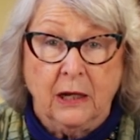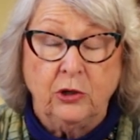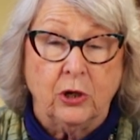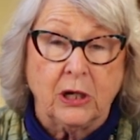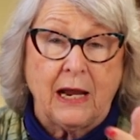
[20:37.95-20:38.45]

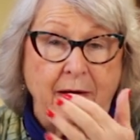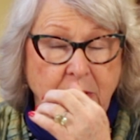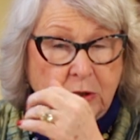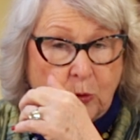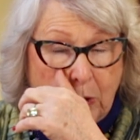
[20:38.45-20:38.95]
You're going to have
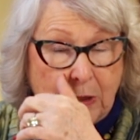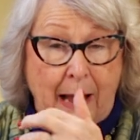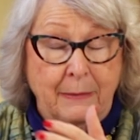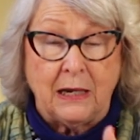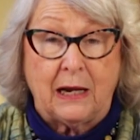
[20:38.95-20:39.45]
this quilt.
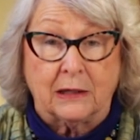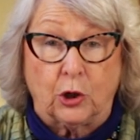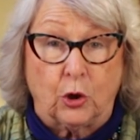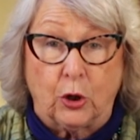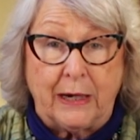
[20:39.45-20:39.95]
I'm going to have
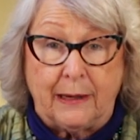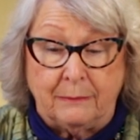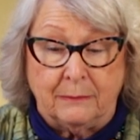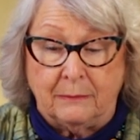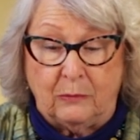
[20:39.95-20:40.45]
to hurry up
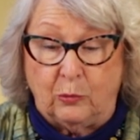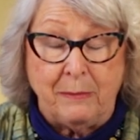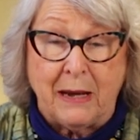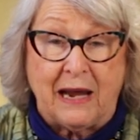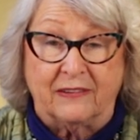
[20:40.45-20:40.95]
and
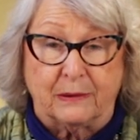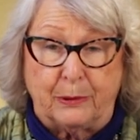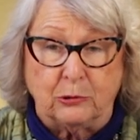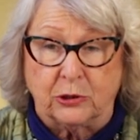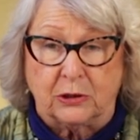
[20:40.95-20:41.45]
we may have to
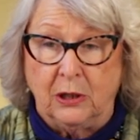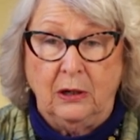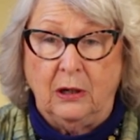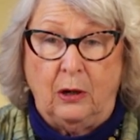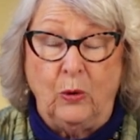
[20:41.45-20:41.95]
post
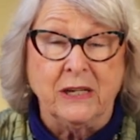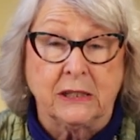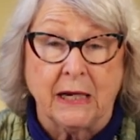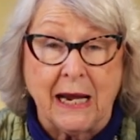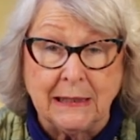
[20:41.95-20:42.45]
a
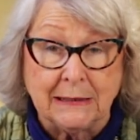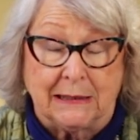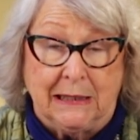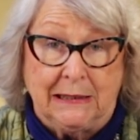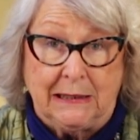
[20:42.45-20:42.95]
Wednesday and a
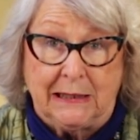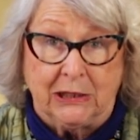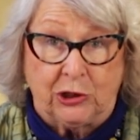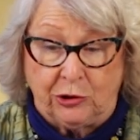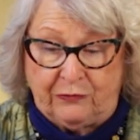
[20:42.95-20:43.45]
Sunday to
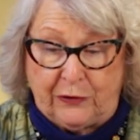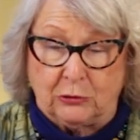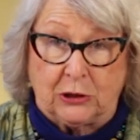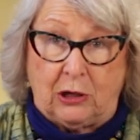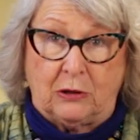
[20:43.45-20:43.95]
get you
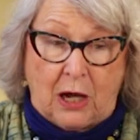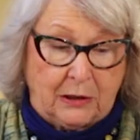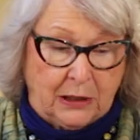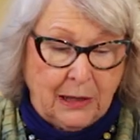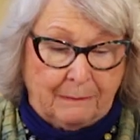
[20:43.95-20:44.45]
folks all
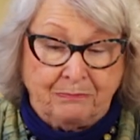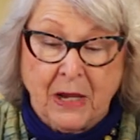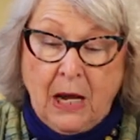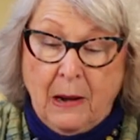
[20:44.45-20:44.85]
caught up.